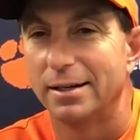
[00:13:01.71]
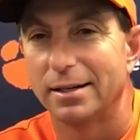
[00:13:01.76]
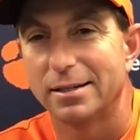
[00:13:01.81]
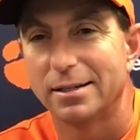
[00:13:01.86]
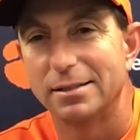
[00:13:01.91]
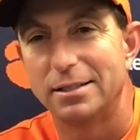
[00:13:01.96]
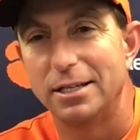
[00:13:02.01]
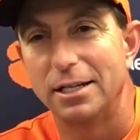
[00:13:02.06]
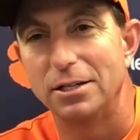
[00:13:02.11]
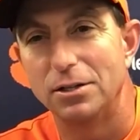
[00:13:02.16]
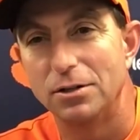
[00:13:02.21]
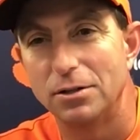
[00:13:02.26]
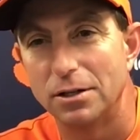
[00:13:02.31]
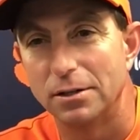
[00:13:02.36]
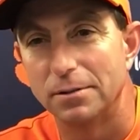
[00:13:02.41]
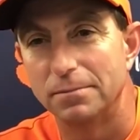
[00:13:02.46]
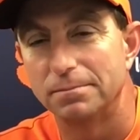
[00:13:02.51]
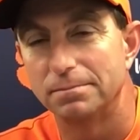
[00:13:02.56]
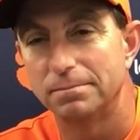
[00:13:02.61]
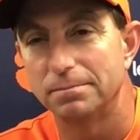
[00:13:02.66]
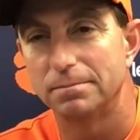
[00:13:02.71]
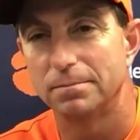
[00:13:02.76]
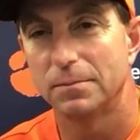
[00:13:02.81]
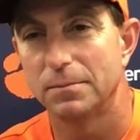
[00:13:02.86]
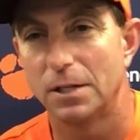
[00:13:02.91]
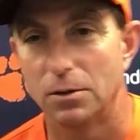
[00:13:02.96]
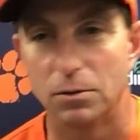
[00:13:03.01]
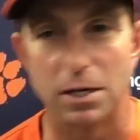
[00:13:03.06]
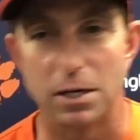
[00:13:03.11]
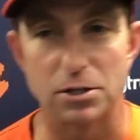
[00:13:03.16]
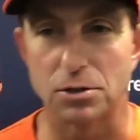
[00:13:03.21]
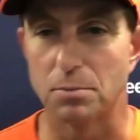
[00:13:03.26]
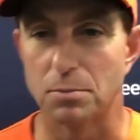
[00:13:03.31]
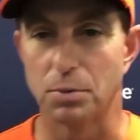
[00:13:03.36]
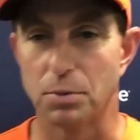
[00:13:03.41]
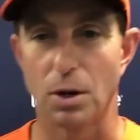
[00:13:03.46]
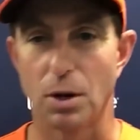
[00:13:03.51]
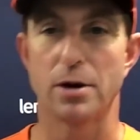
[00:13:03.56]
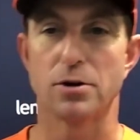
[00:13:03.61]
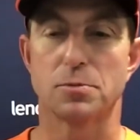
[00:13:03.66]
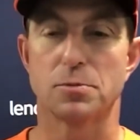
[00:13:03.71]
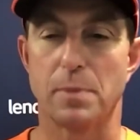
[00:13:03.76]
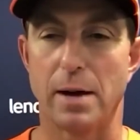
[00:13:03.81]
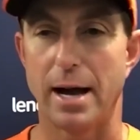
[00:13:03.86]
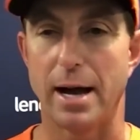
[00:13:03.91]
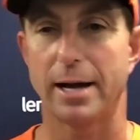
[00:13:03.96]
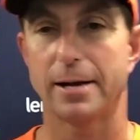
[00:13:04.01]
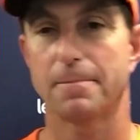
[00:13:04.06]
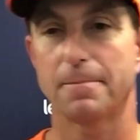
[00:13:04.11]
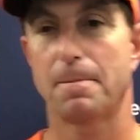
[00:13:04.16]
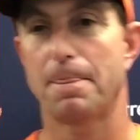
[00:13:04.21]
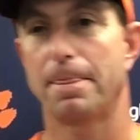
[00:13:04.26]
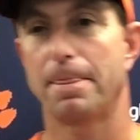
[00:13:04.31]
continue to, you know, get some players back,